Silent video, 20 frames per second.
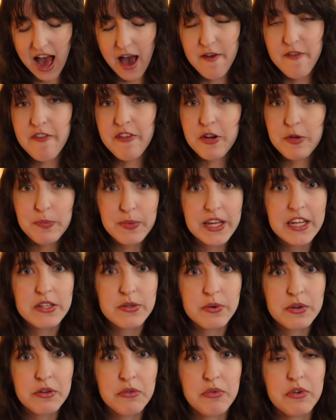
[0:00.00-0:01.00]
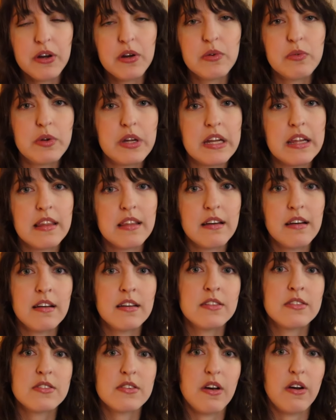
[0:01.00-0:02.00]
For me, 24-hour
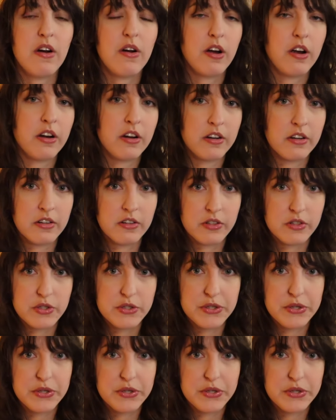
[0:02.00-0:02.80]
readathons are